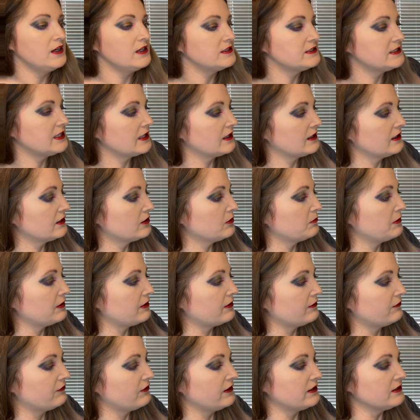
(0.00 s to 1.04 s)
take a little bit
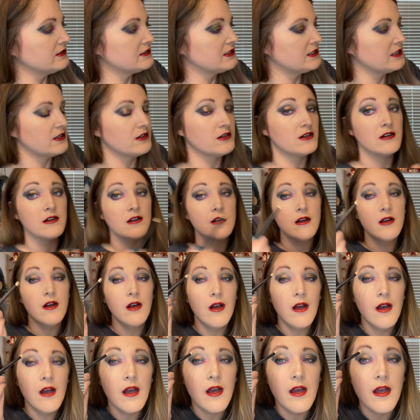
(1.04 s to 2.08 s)
of this here
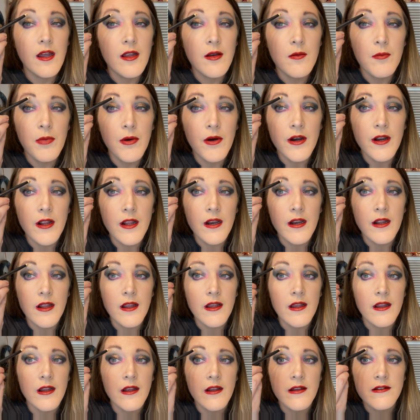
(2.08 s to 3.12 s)
and put it
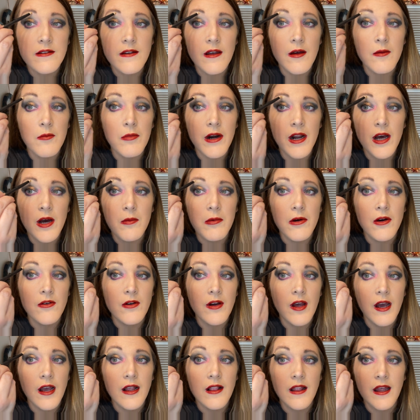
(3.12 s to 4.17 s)
as a brow bone
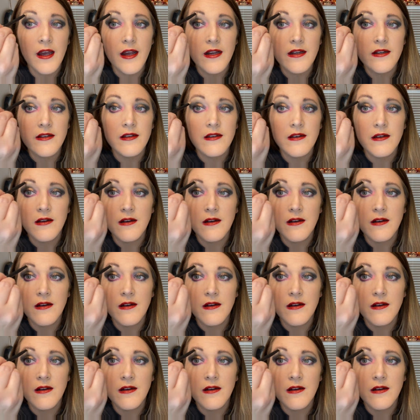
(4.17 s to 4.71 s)
highlight?